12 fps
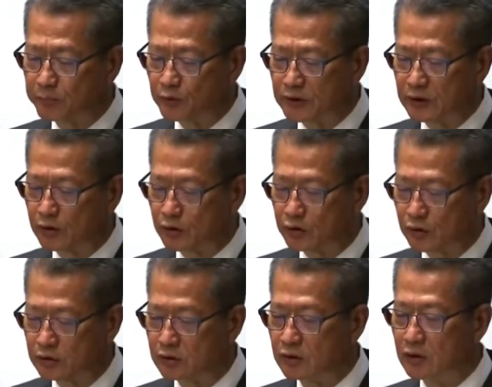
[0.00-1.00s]
Given the
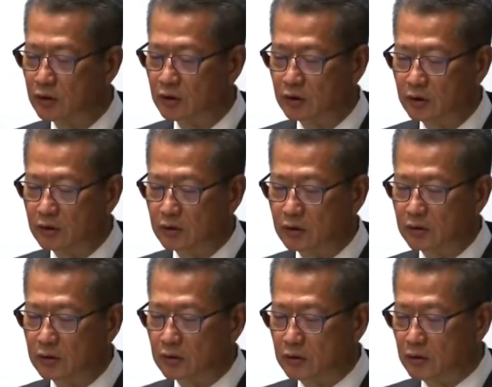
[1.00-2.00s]
overwhelming response,
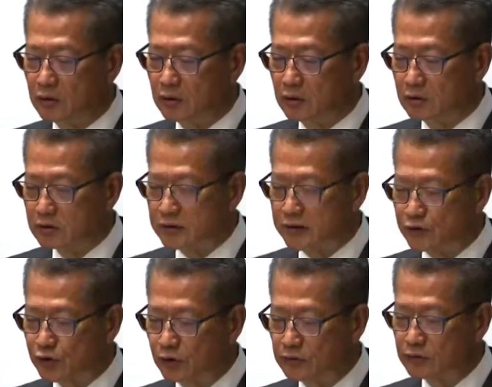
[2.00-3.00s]
I announced that the
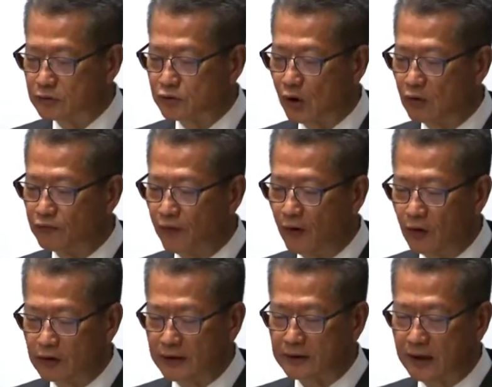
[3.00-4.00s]
scheme will be
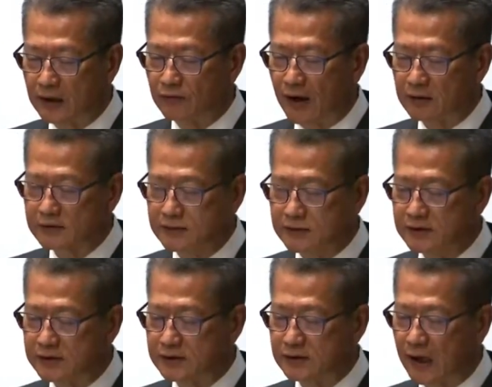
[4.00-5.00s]

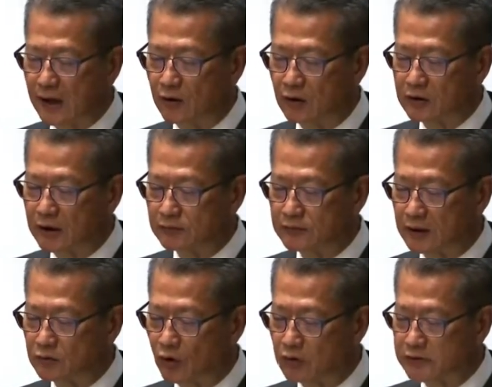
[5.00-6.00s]
regularized. The government will
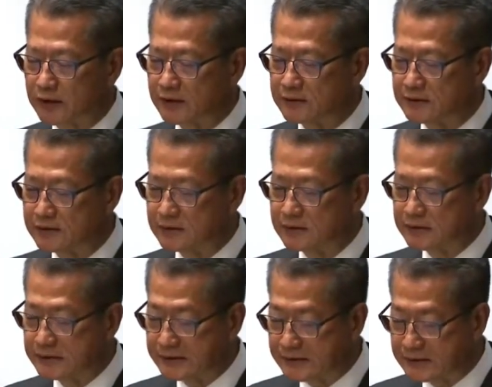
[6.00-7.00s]
launch a global STEM
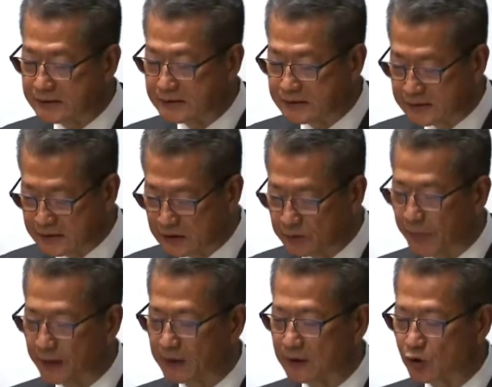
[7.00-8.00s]
professorship
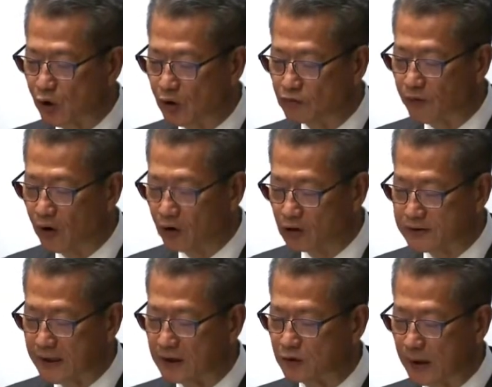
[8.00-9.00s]
scheme in the first half
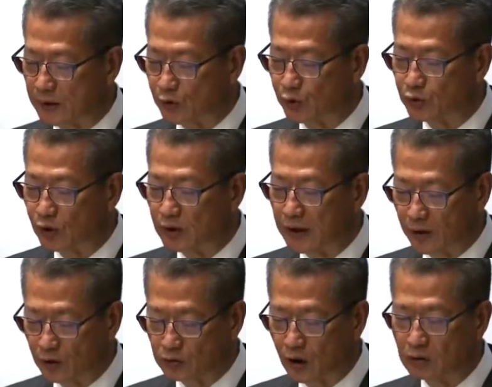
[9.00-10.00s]
of the year
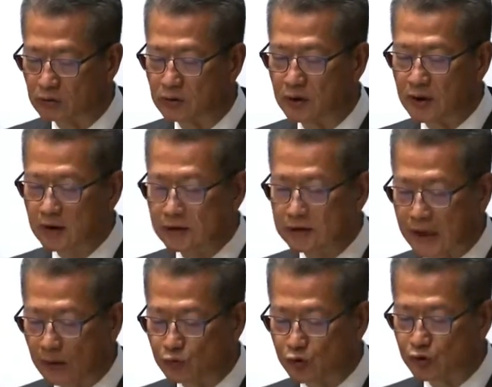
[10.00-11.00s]
to support
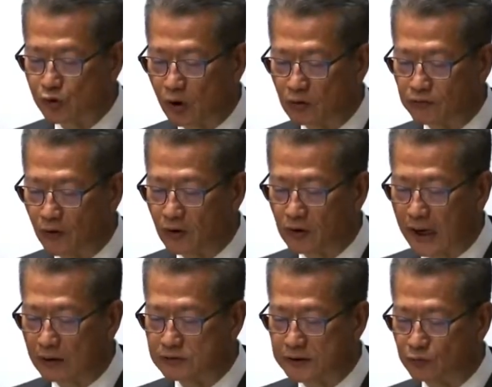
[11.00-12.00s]
universities in attracting
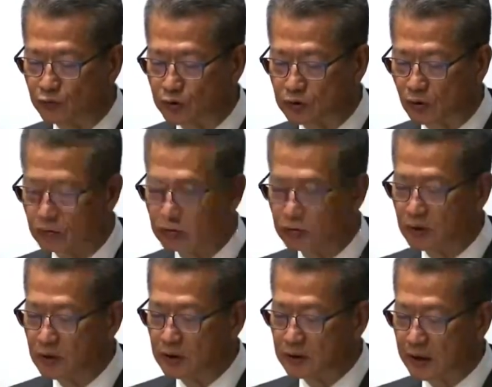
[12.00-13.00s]
world renowned
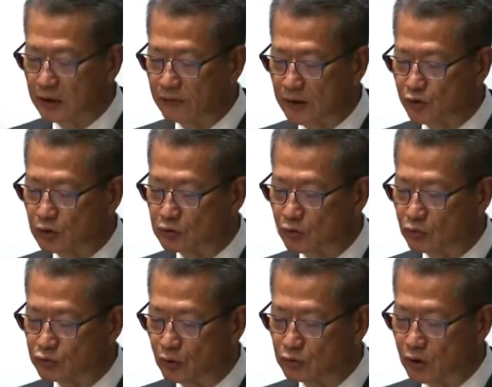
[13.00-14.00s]
I&T scholars and their
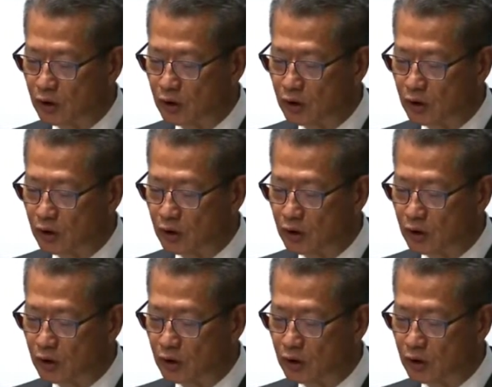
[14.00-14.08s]
team